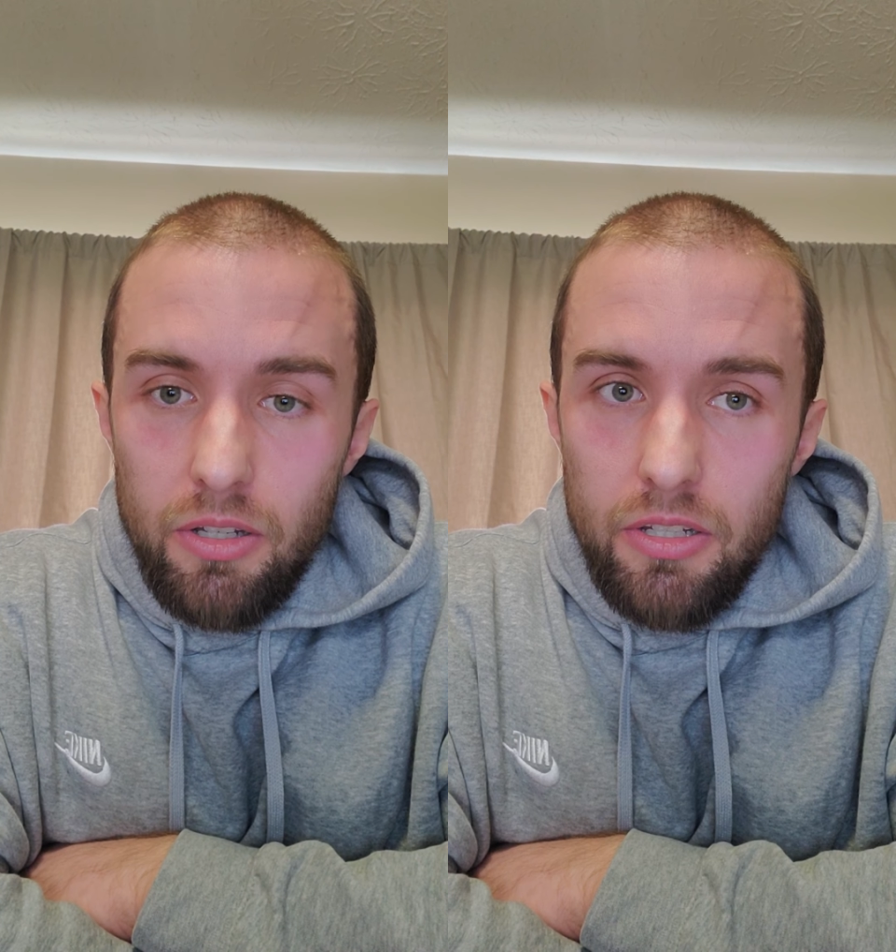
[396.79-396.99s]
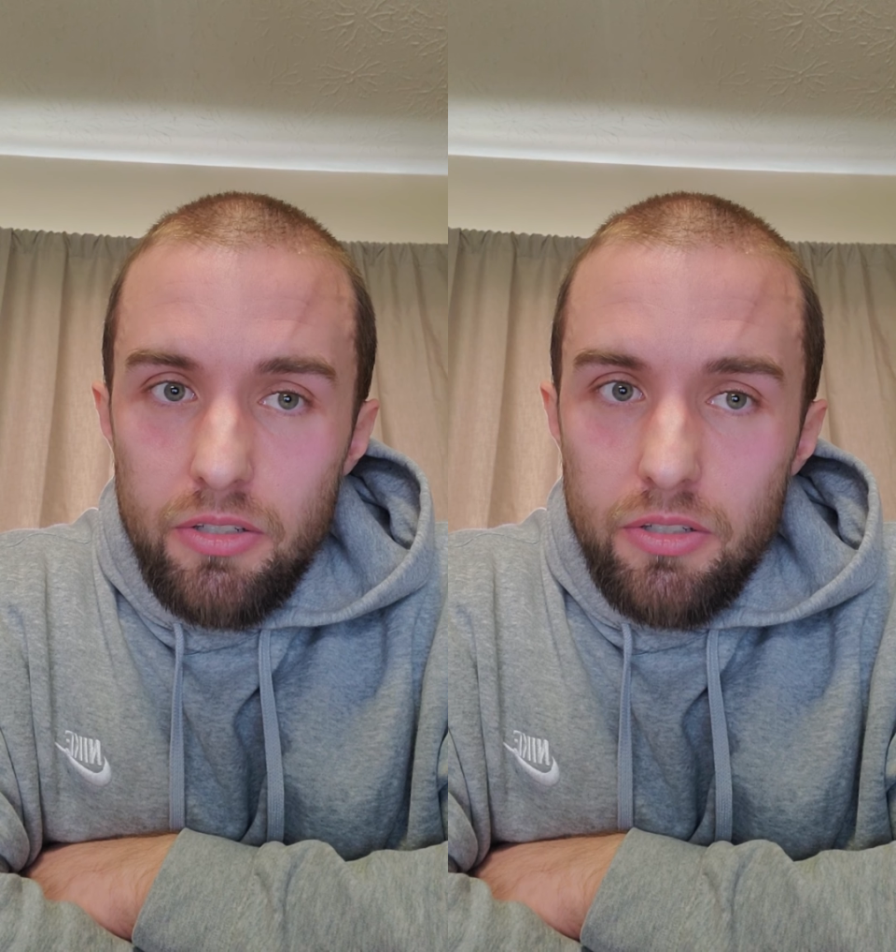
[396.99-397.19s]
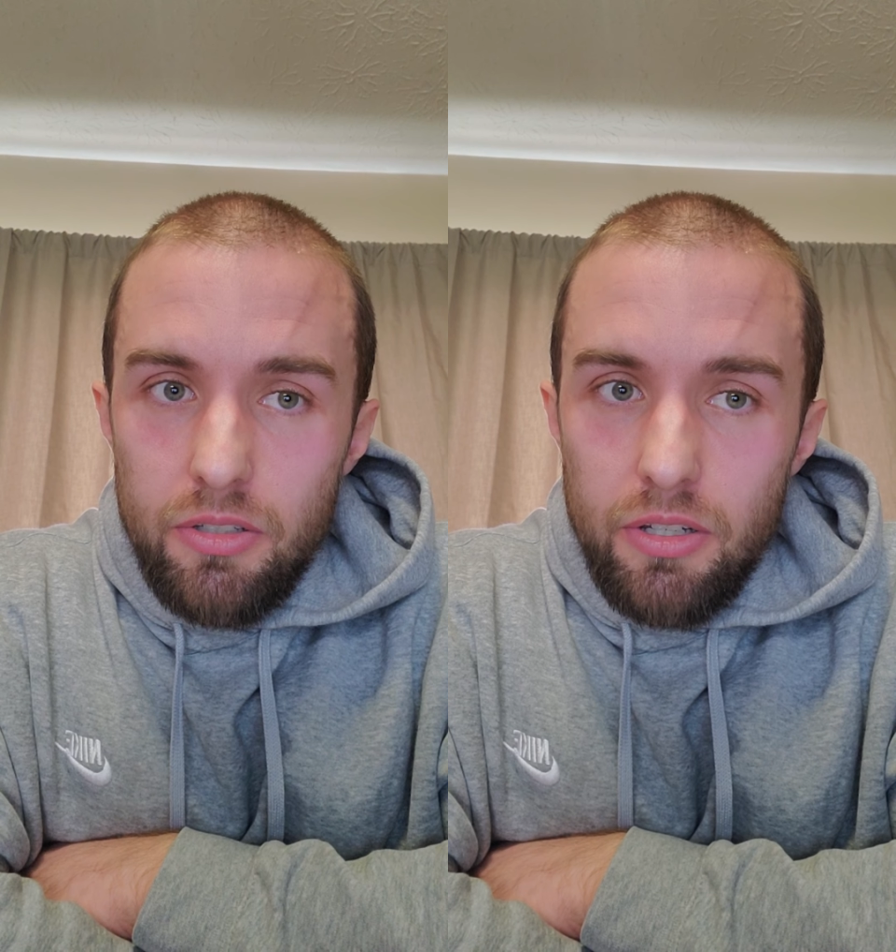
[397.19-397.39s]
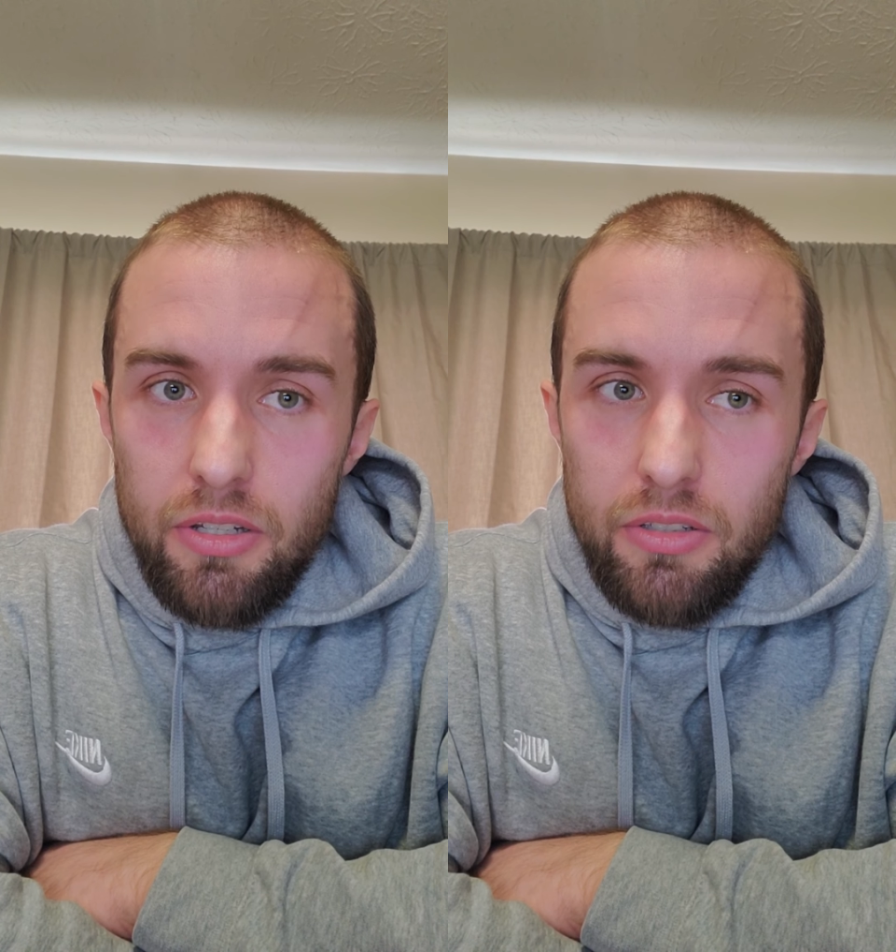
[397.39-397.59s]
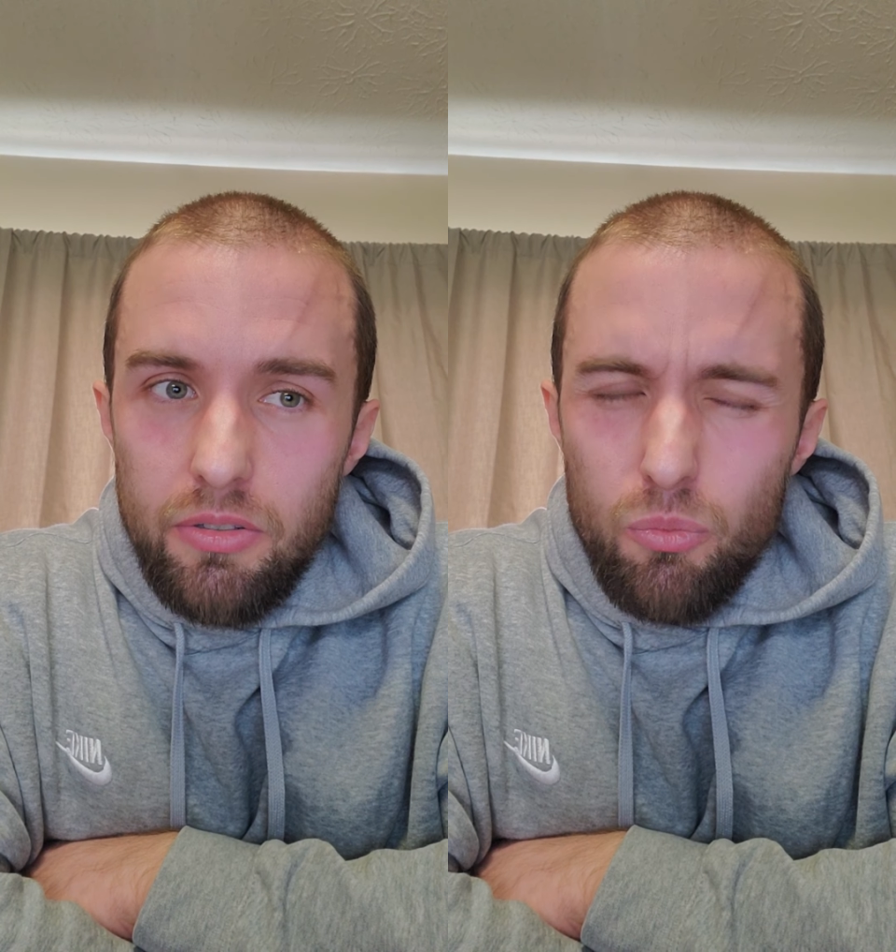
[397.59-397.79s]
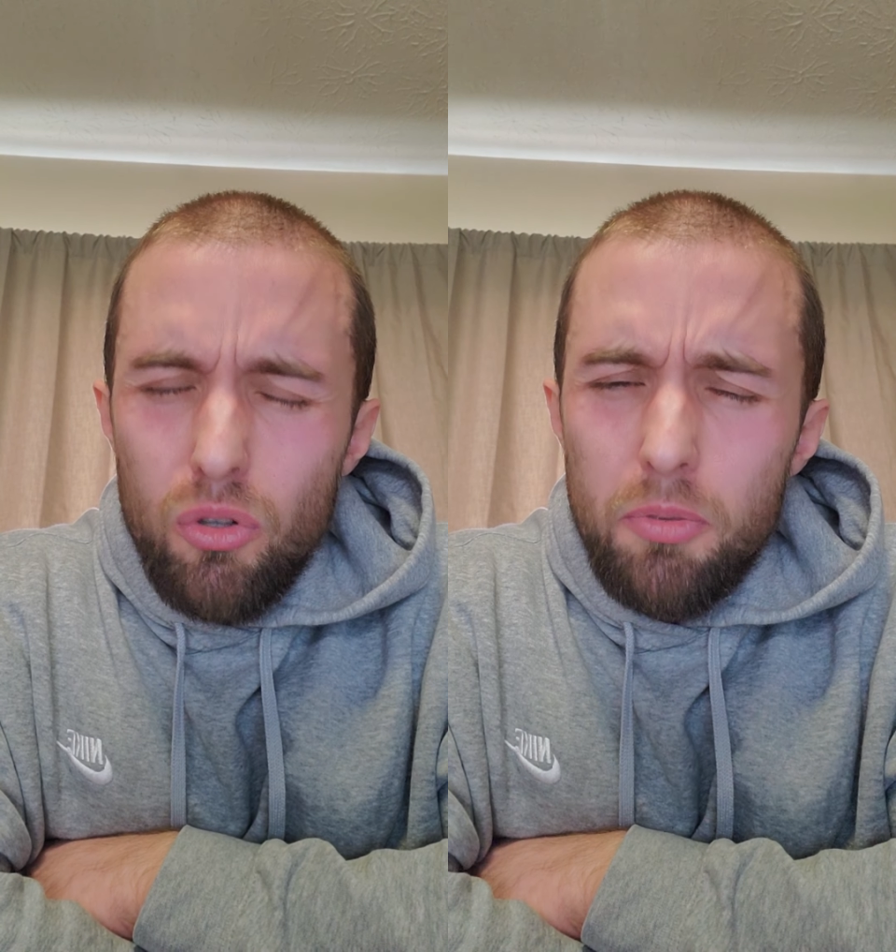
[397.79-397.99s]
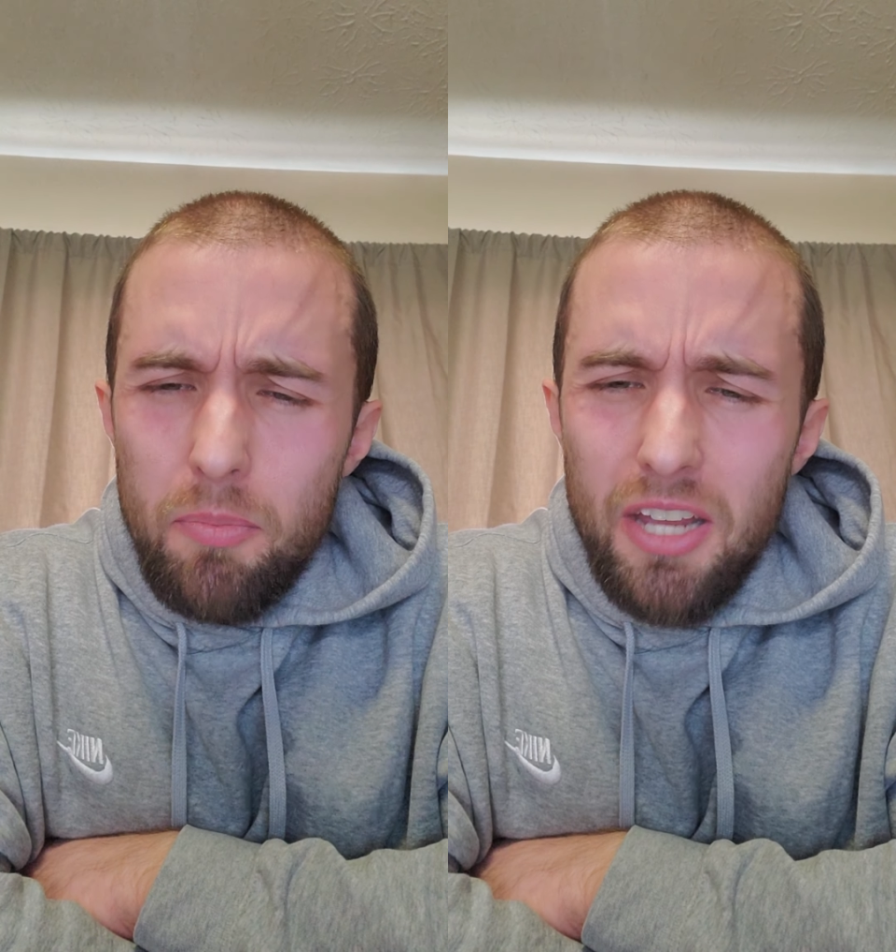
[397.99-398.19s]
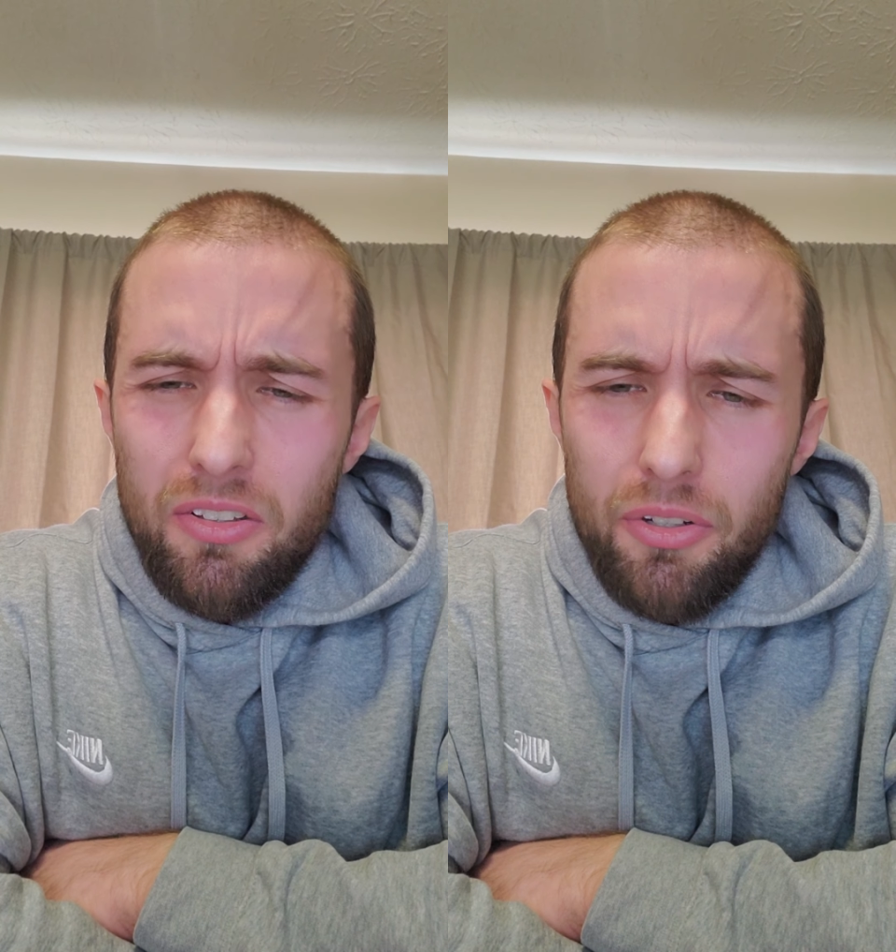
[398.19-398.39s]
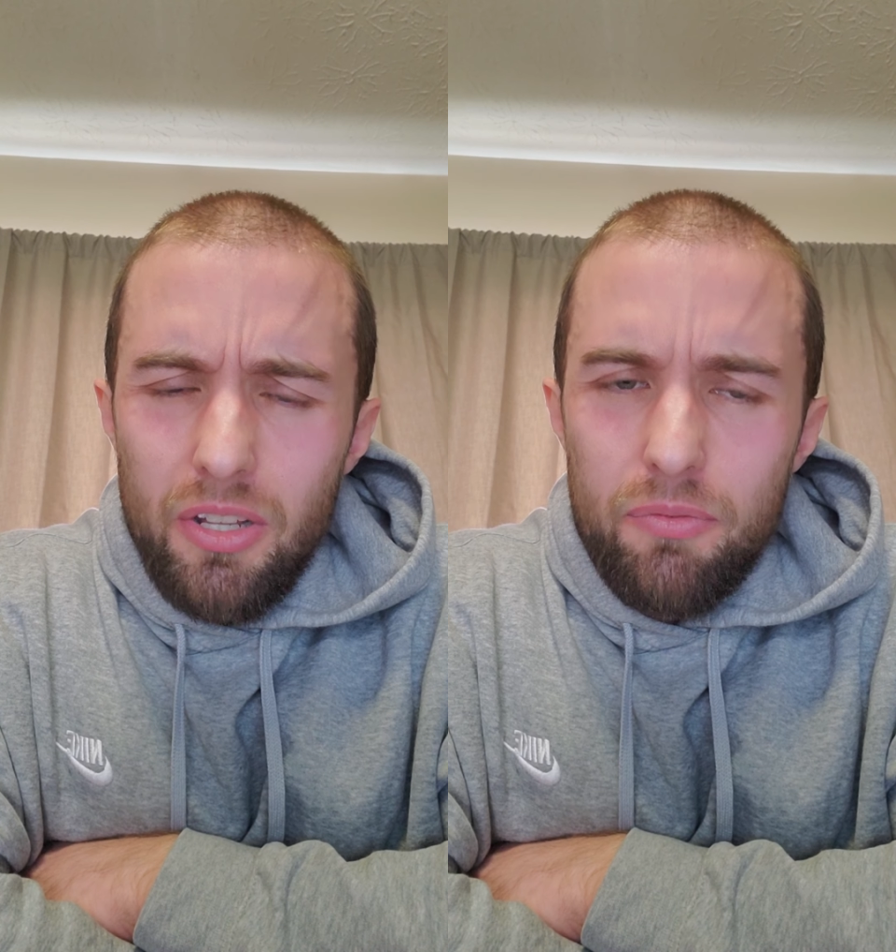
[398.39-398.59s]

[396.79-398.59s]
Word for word: is is will be made clear